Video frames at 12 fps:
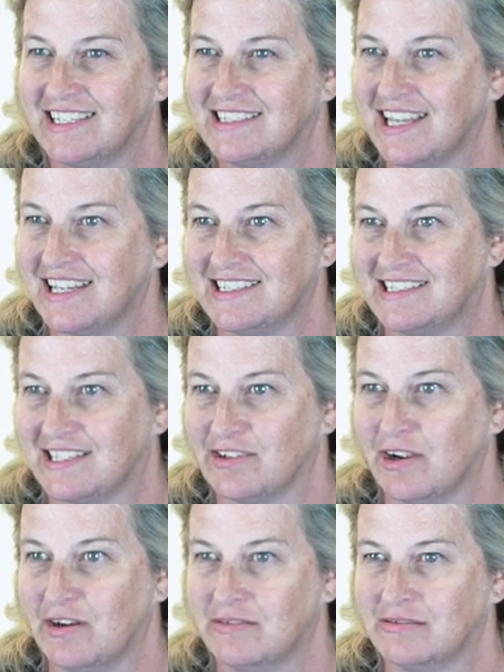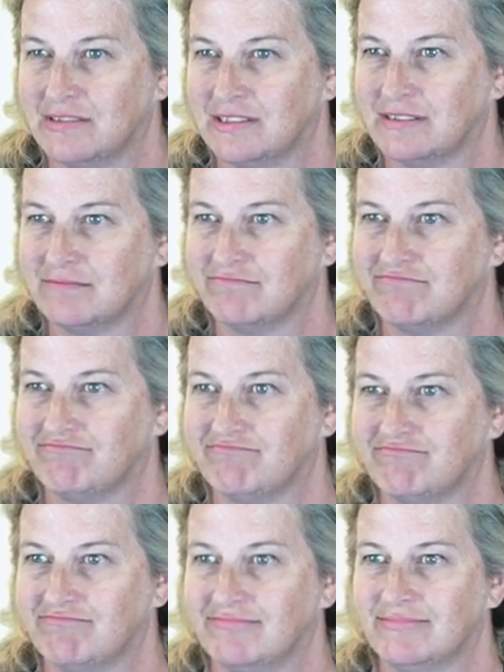Is that a zero?
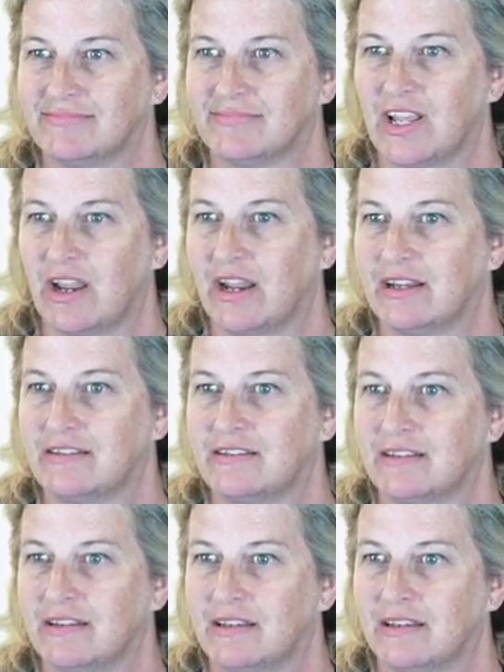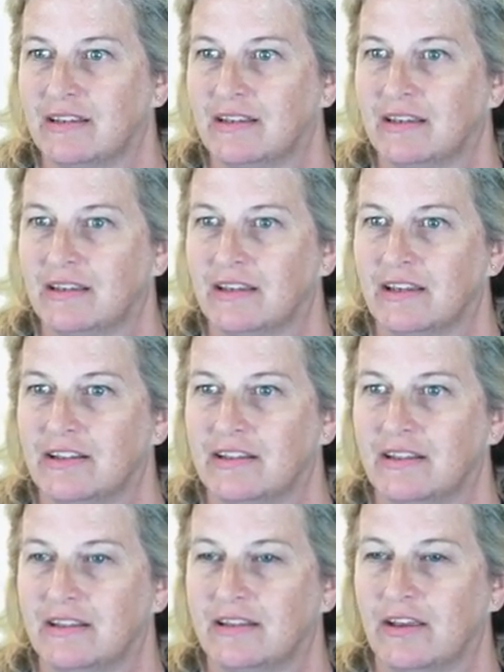Hmm. All right.
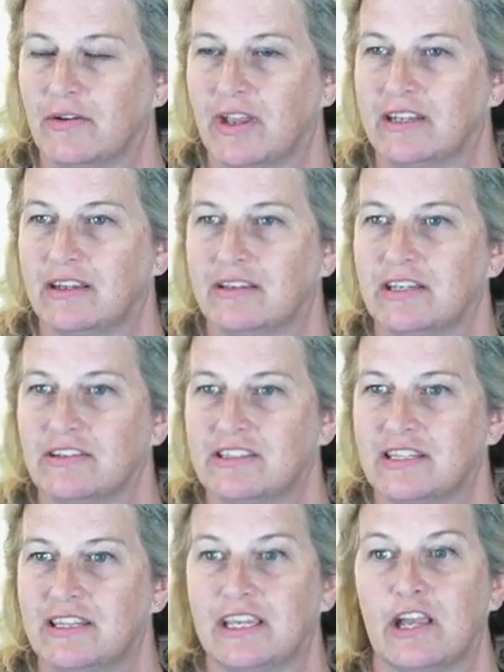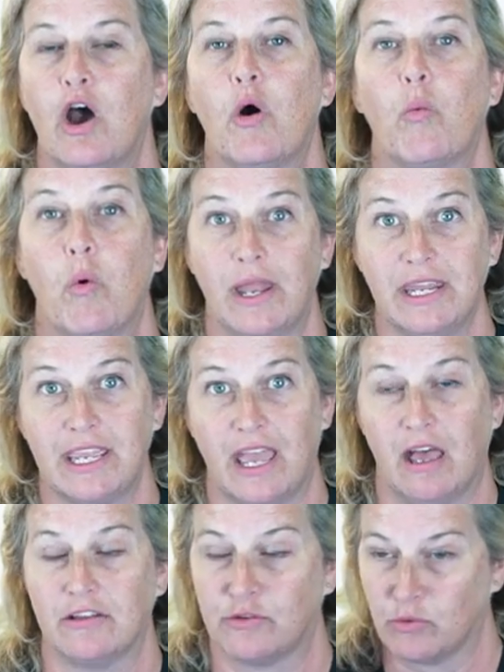Okay, now here's the thing. One
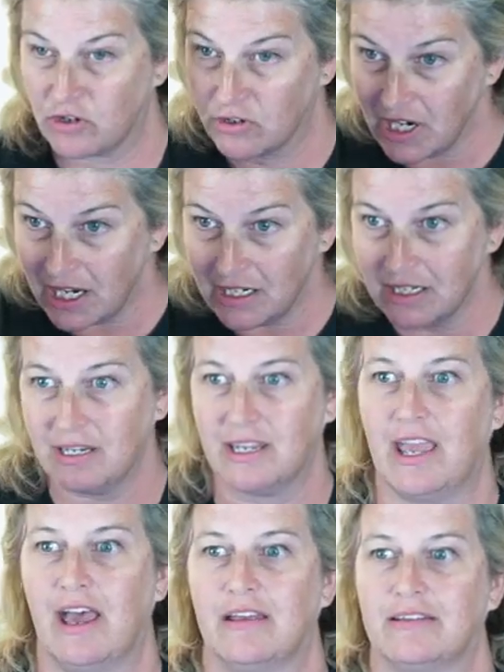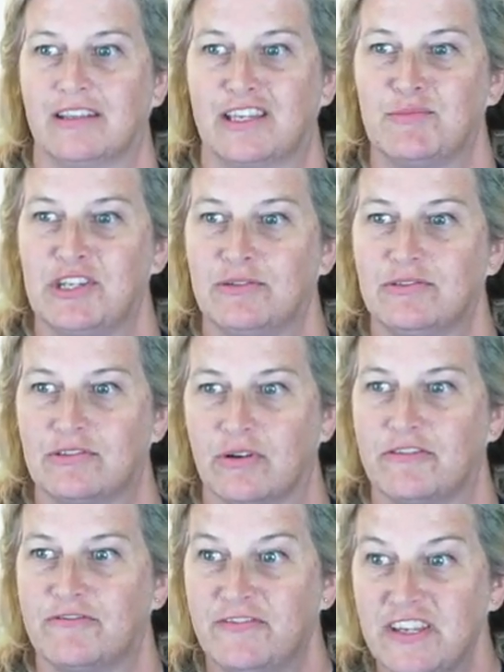account, so we're creating an account that can be used
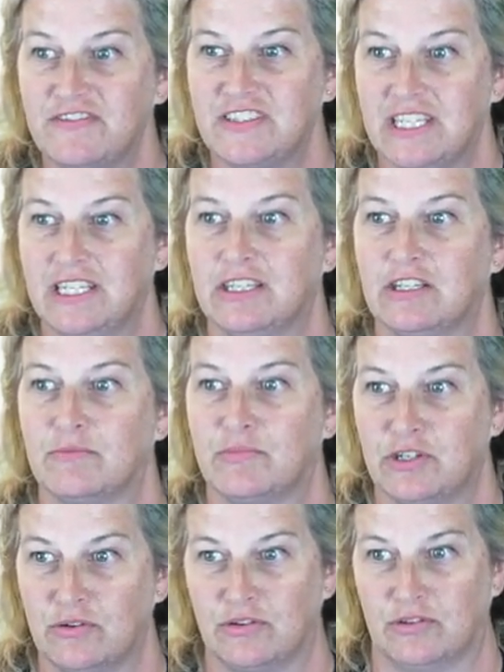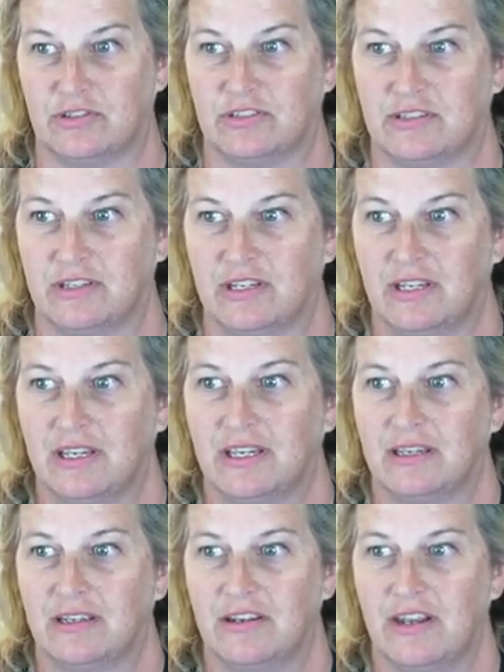on 15 computers,
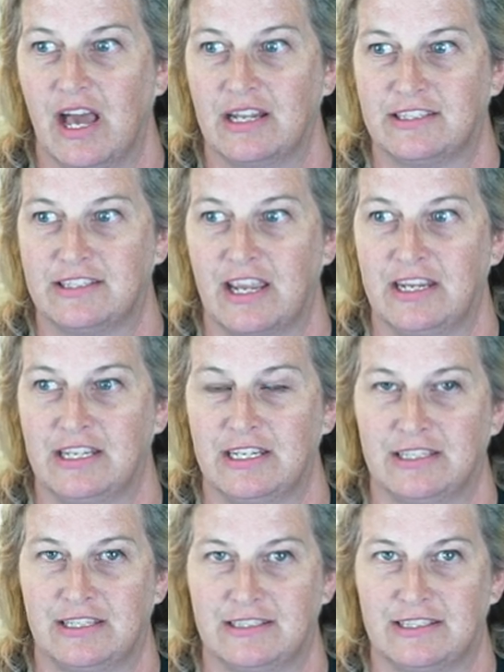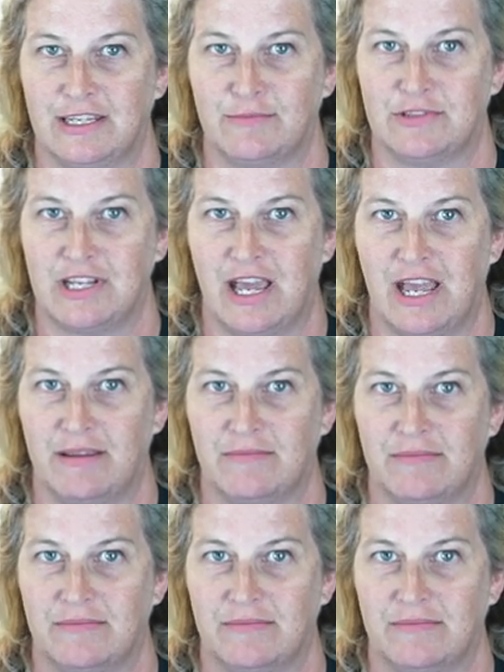not sign in at the same time.